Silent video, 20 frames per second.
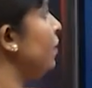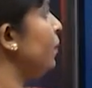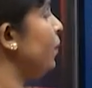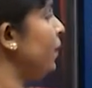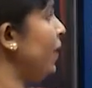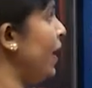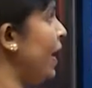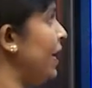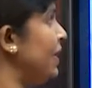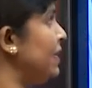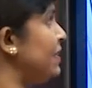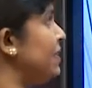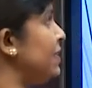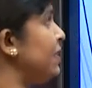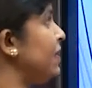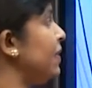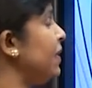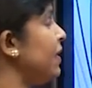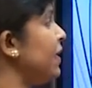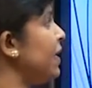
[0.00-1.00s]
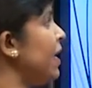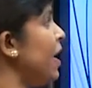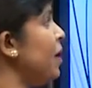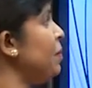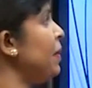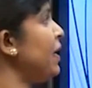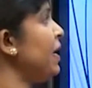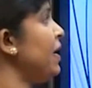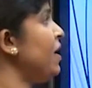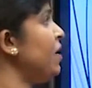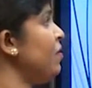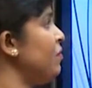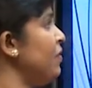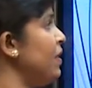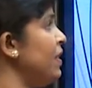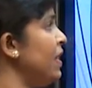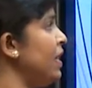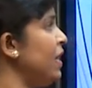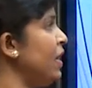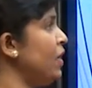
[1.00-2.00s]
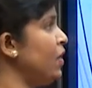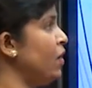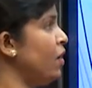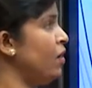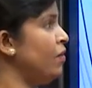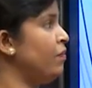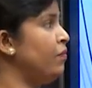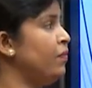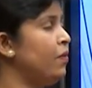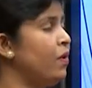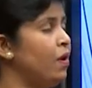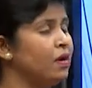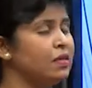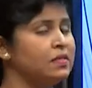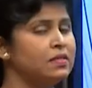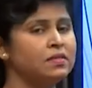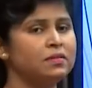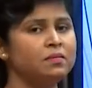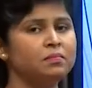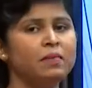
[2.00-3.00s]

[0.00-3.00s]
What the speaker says: Right. Chemical weathering of rocks.